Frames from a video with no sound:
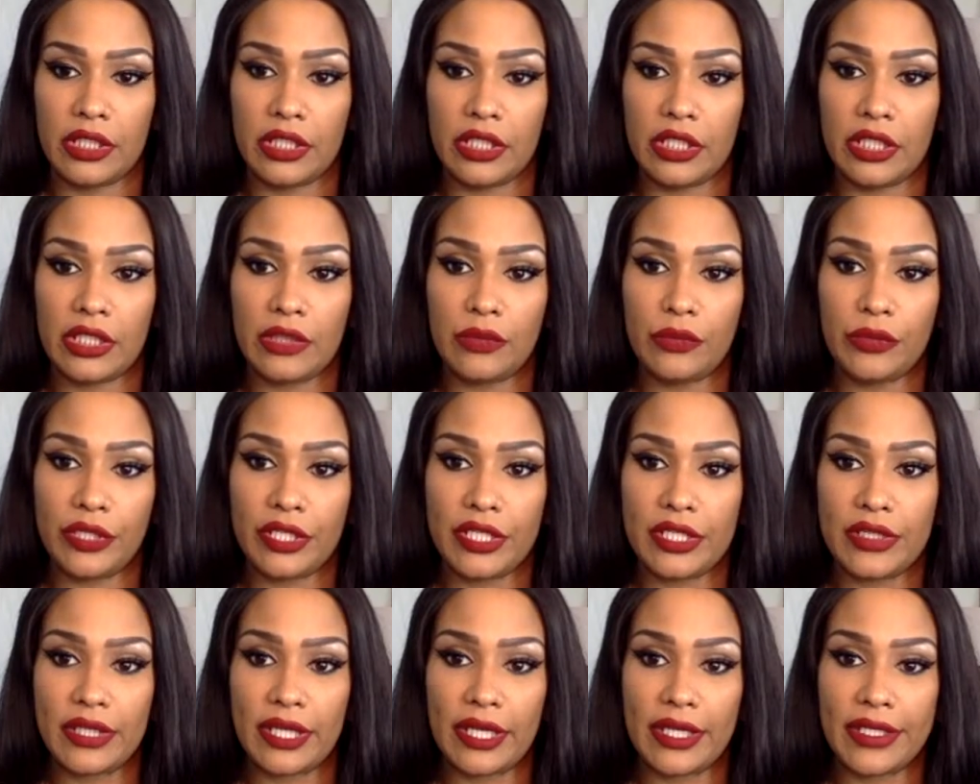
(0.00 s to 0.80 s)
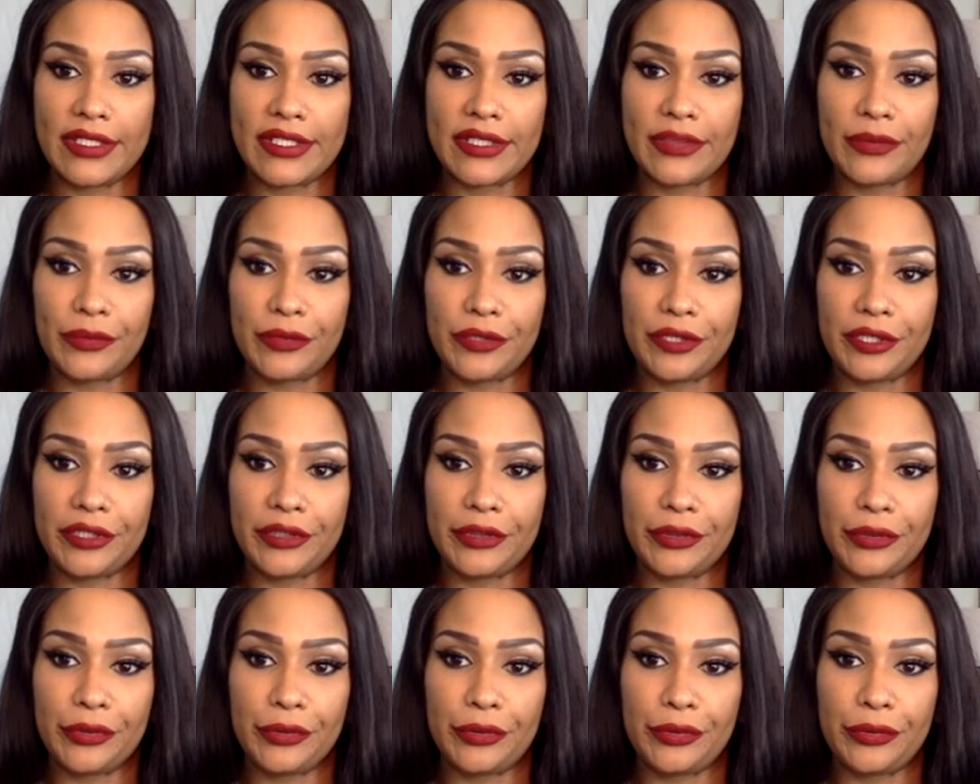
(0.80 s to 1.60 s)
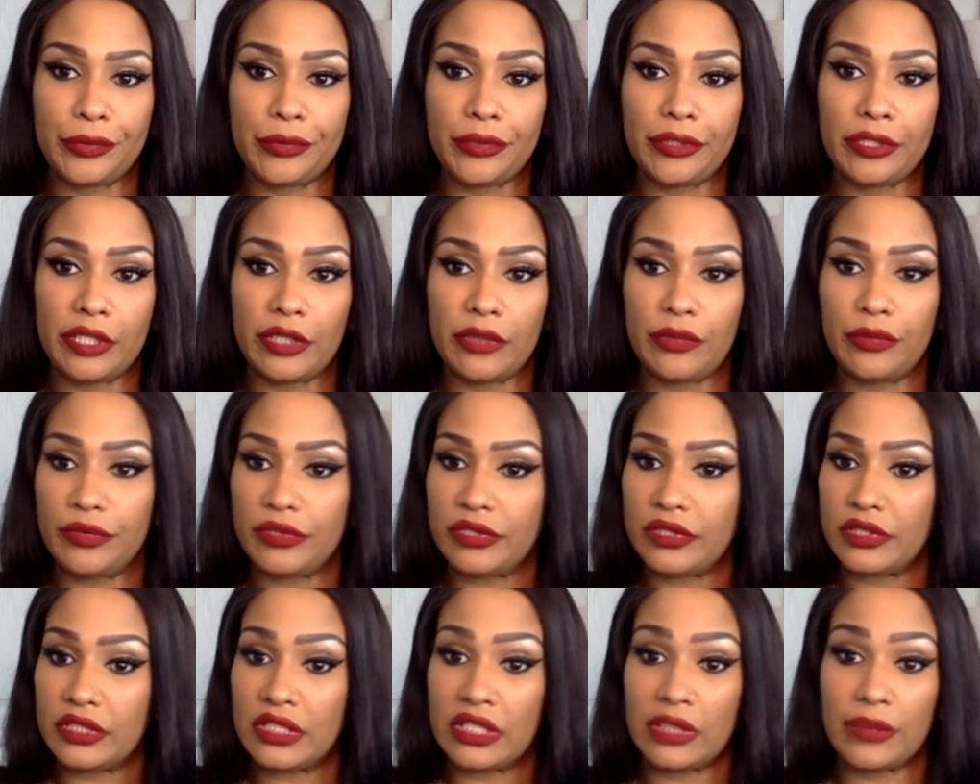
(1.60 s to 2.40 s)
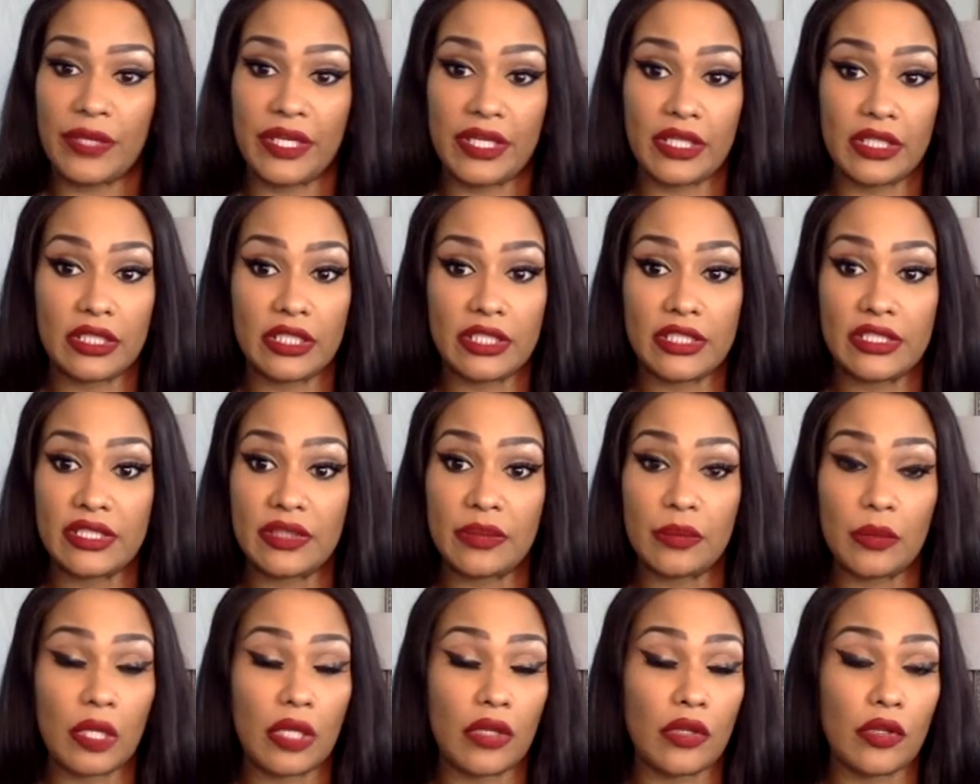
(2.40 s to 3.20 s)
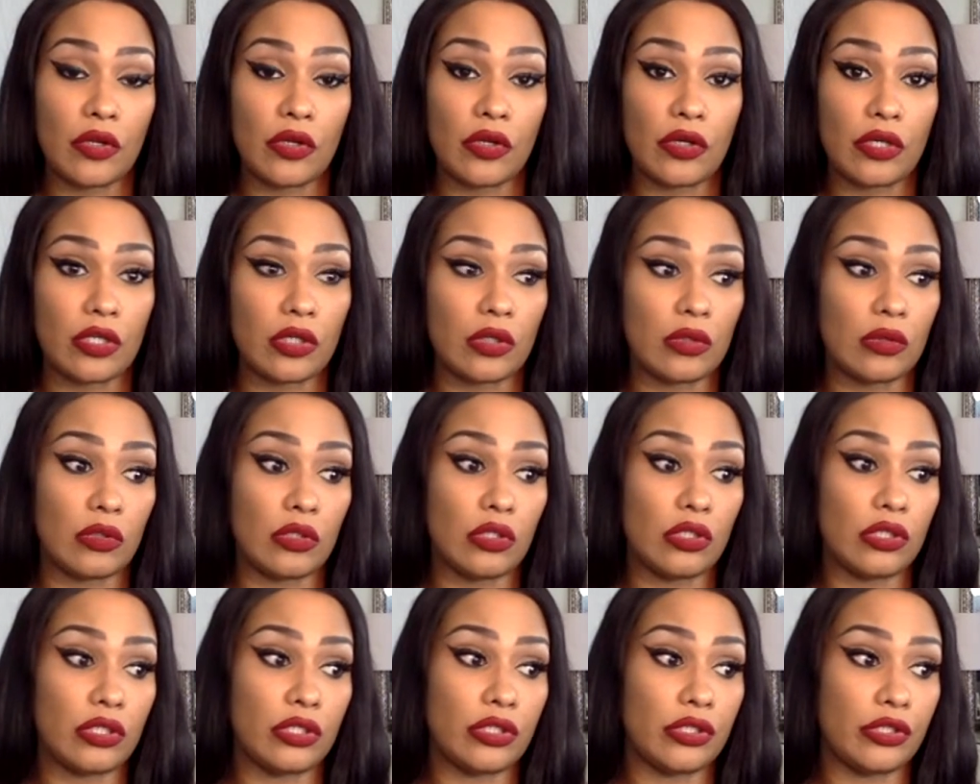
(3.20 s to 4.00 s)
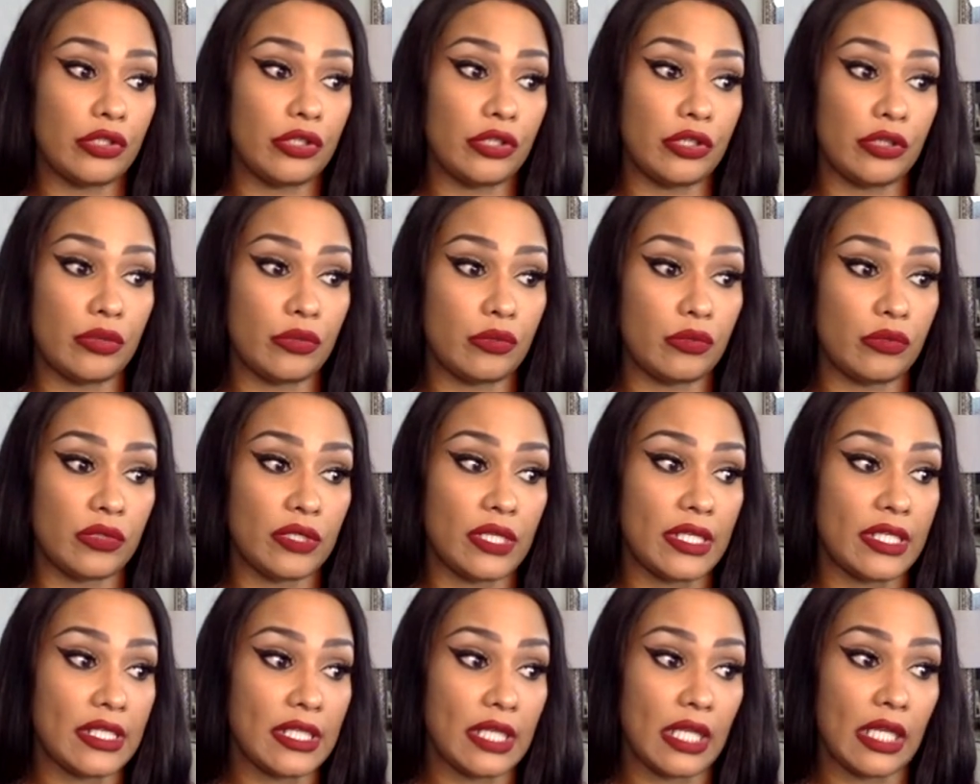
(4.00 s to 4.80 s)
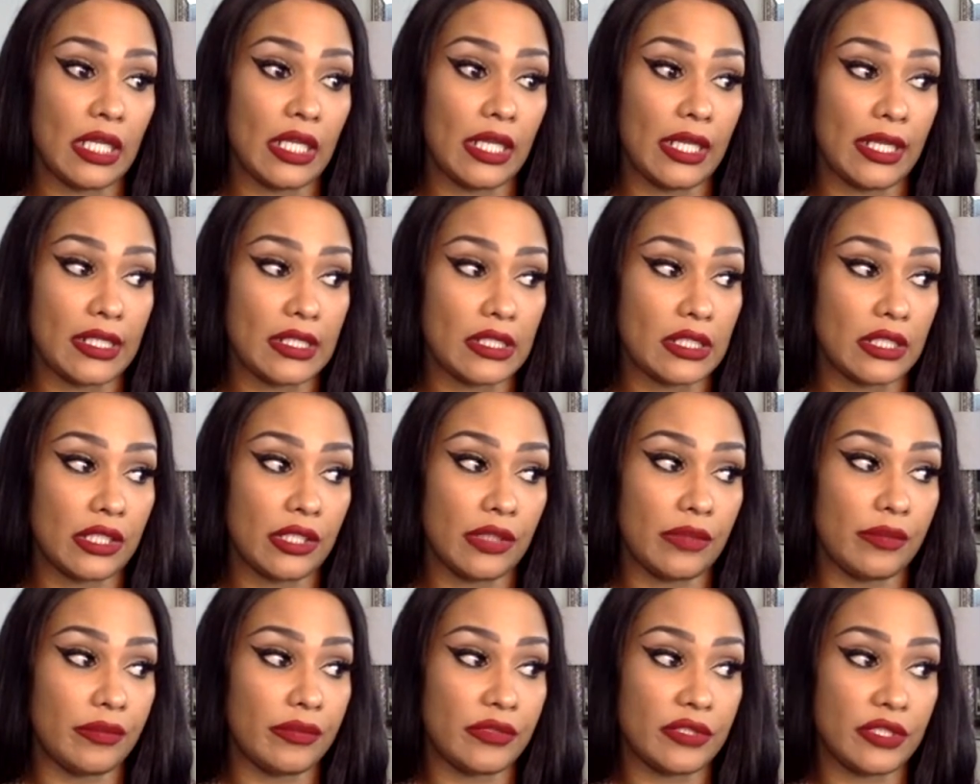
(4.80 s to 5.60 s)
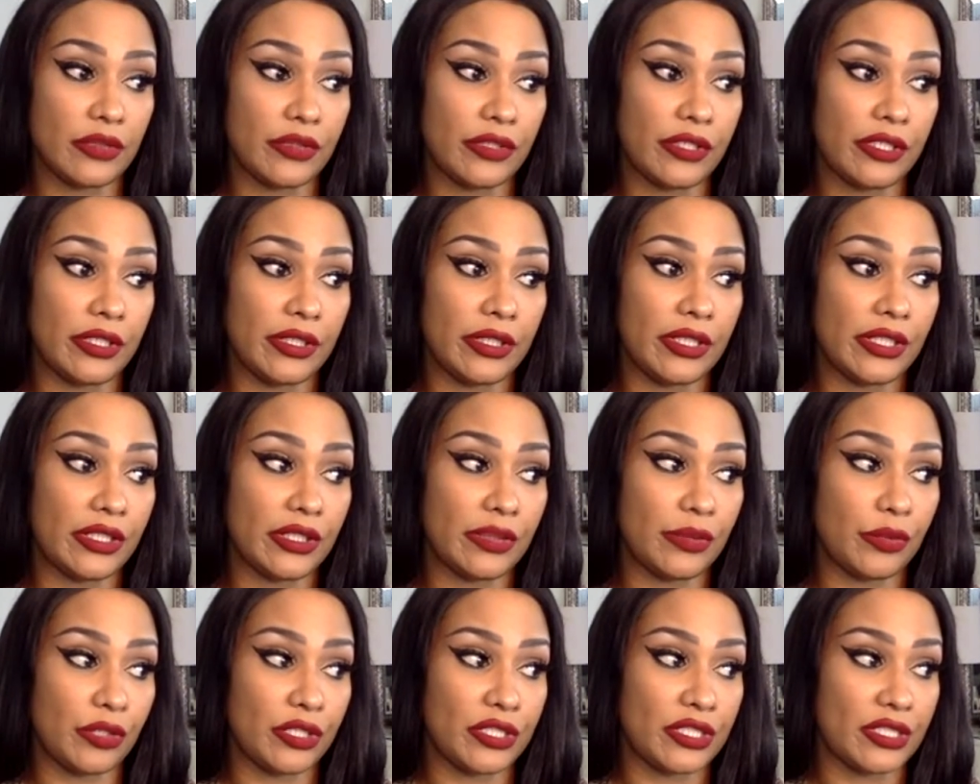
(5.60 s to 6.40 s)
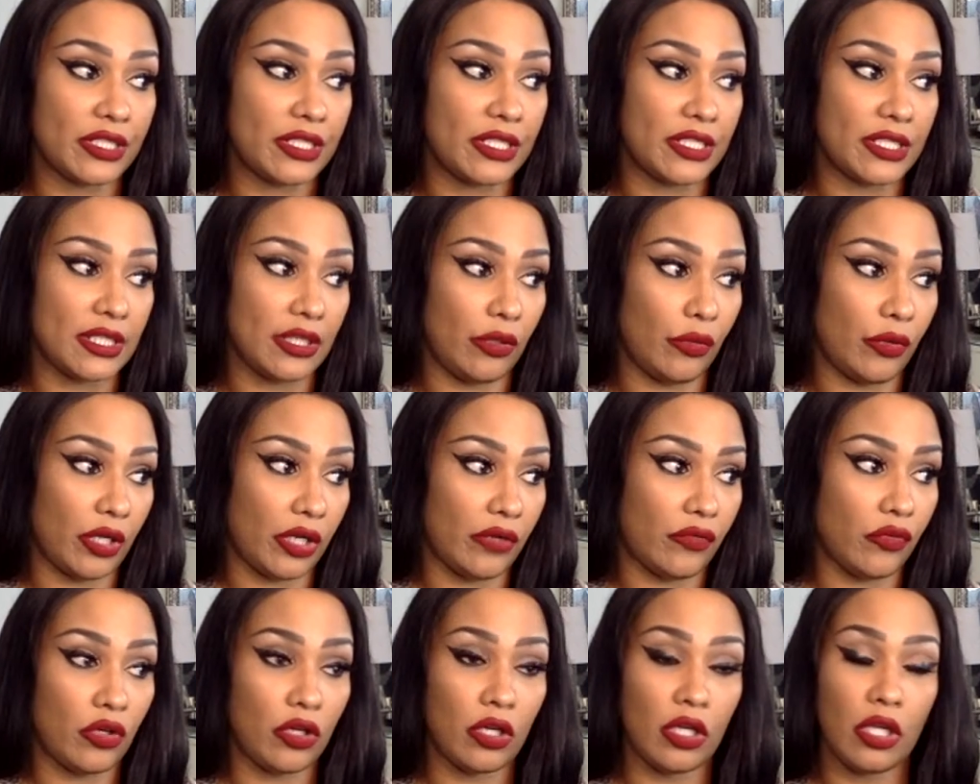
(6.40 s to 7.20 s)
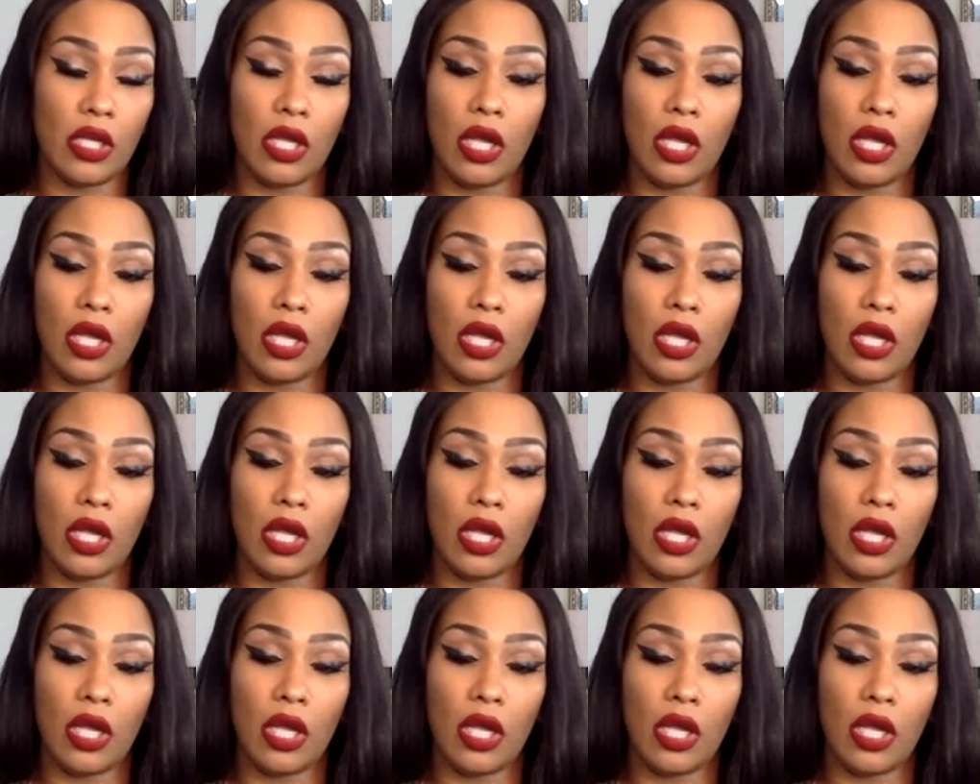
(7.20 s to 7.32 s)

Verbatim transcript: He went and got someone who, you know, was going to make a decent mother look good and stand next to him so he could get the presidency or whatever.